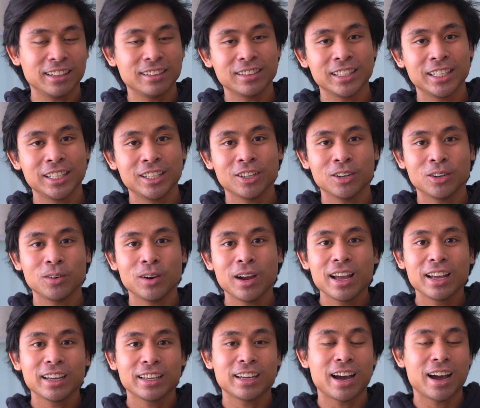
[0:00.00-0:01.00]
and Leo
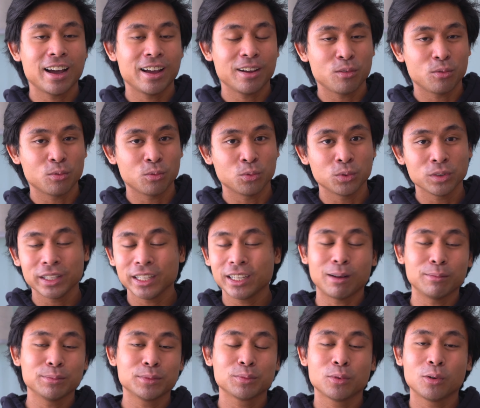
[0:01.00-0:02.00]
got really
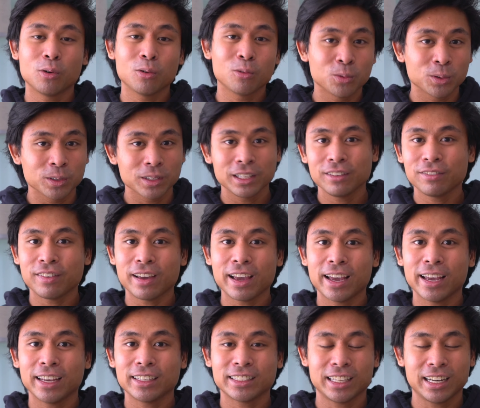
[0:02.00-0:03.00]
comfortable really
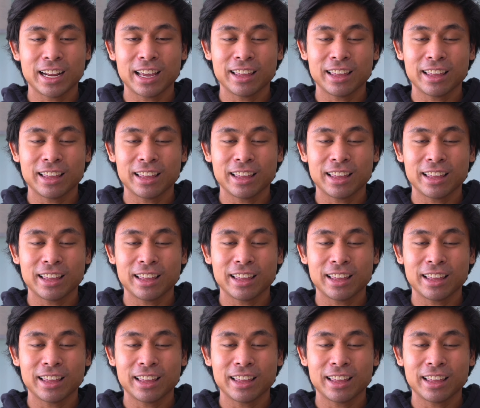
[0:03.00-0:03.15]
fast and